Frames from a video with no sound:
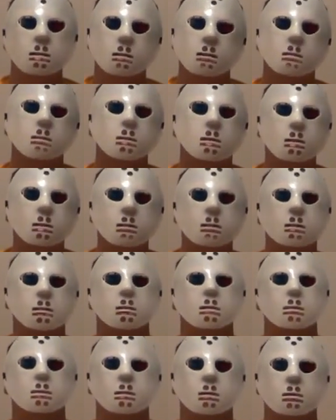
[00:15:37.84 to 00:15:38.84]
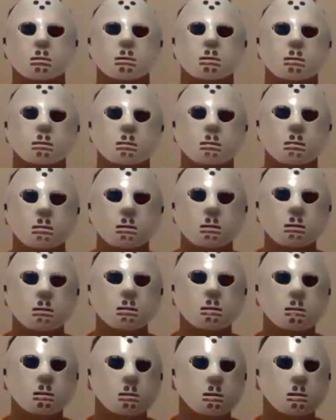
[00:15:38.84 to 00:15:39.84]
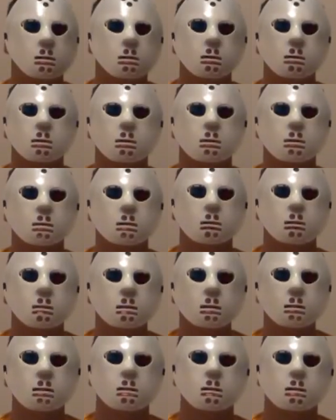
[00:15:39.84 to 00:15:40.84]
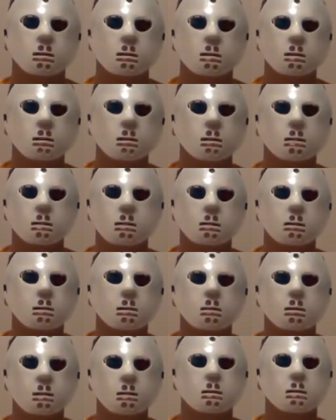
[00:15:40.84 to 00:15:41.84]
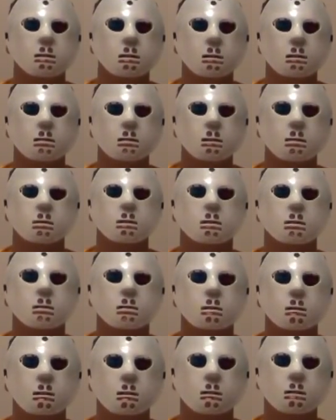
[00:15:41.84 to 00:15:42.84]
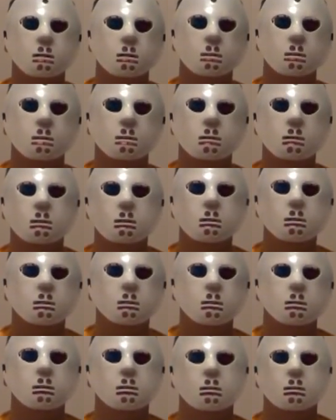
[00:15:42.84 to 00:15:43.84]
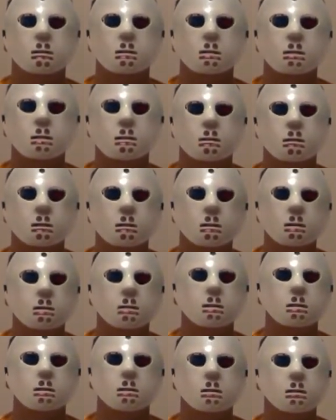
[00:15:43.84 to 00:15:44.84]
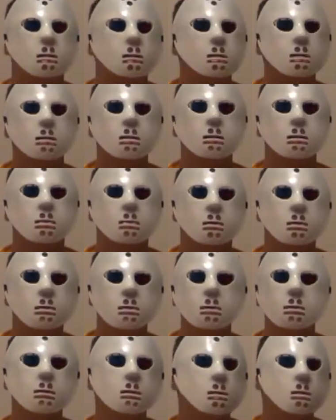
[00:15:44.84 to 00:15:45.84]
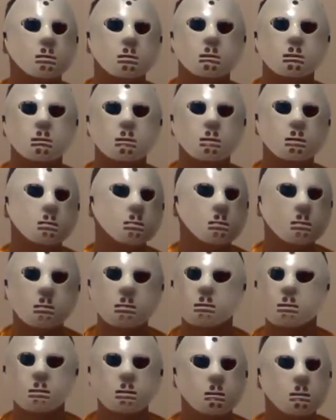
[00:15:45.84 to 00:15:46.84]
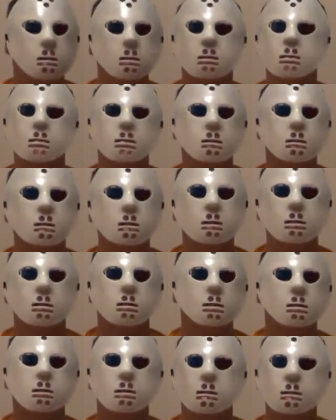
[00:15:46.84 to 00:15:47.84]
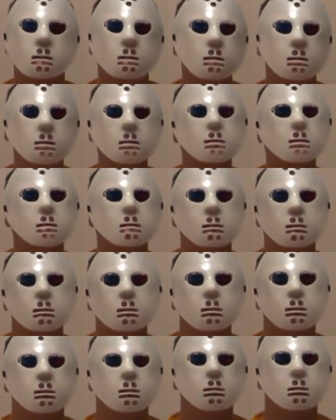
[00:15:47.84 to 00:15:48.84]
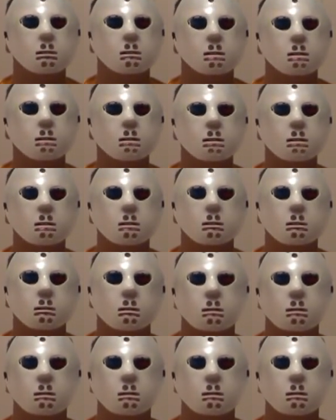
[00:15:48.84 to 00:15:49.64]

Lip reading: Experience Iron Man 3. It's going to be cool. I can tell. It's going to be something fun, I hope. And the reviews I've read say very good things, and